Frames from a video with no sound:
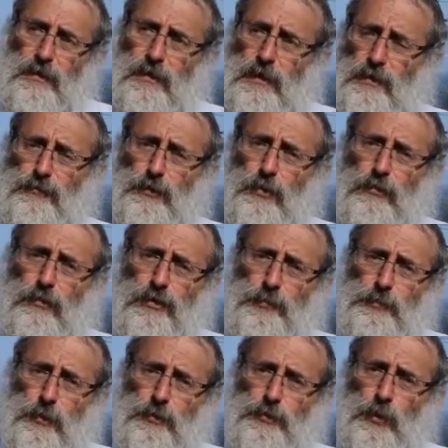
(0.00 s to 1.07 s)
If you're a
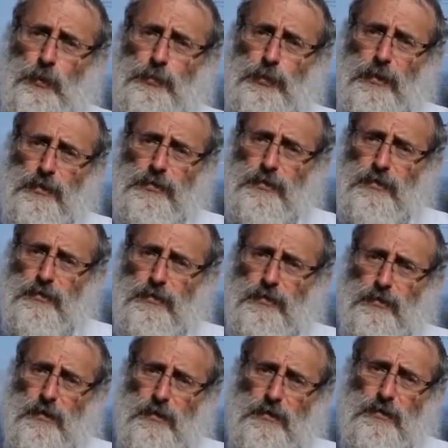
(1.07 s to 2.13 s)
spiritual person,
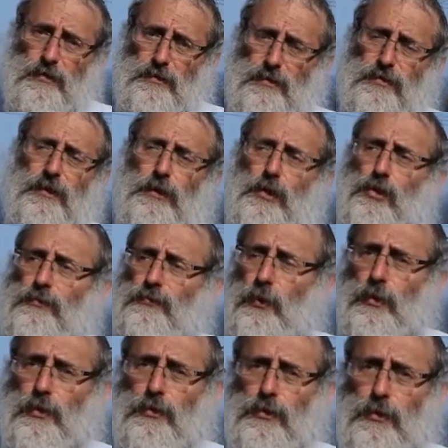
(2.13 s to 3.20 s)
the thing you should
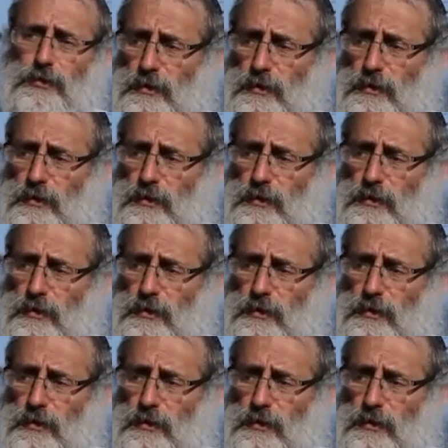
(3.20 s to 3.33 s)
focus on